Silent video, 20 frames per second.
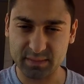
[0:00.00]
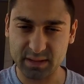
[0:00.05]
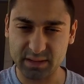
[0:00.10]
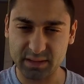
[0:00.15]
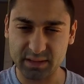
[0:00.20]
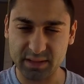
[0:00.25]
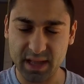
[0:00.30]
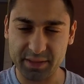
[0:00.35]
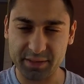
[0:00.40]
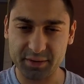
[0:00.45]

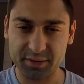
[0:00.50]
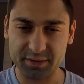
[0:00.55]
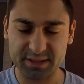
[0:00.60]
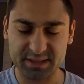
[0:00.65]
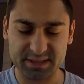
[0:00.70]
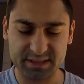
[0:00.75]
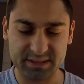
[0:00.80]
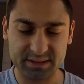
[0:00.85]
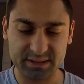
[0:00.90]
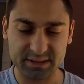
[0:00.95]
leather
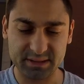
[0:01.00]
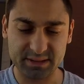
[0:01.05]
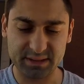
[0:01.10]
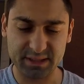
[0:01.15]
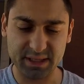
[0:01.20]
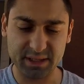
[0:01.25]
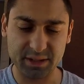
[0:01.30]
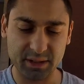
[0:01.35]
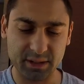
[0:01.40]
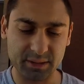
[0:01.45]

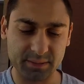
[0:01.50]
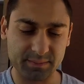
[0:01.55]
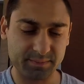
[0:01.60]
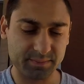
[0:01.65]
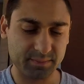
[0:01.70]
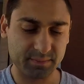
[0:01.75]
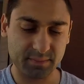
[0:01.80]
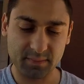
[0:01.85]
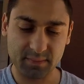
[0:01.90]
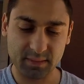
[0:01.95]
cedar
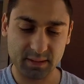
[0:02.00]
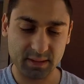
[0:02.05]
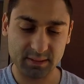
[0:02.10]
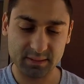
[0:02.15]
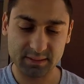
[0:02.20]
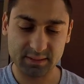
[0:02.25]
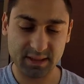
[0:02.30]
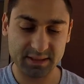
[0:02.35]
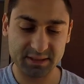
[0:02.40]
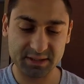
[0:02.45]

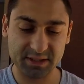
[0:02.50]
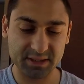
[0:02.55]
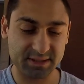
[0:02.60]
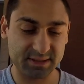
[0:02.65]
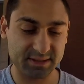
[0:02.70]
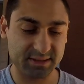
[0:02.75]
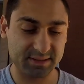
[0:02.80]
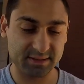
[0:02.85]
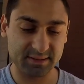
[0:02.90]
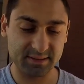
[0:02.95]
that
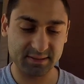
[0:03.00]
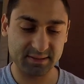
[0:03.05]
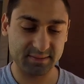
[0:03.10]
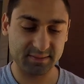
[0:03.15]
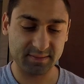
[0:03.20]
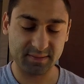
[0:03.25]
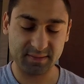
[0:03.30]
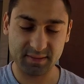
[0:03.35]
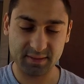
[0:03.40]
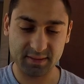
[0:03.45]
just
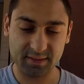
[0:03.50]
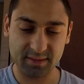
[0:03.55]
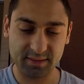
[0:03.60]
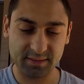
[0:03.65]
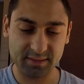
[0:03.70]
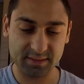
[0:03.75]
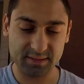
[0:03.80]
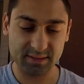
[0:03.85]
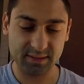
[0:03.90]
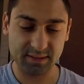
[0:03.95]

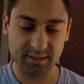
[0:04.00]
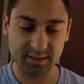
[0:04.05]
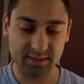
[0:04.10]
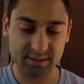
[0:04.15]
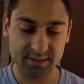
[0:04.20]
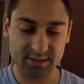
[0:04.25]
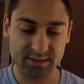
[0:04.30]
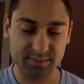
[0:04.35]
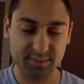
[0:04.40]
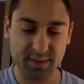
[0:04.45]

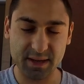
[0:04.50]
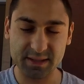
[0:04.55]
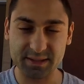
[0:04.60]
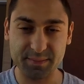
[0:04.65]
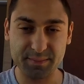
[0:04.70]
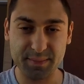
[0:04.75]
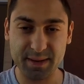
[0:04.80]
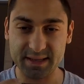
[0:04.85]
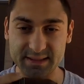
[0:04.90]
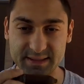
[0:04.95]
smells
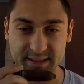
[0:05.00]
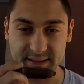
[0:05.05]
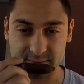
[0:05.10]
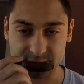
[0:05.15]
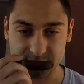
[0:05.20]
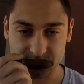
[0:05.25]
amazing.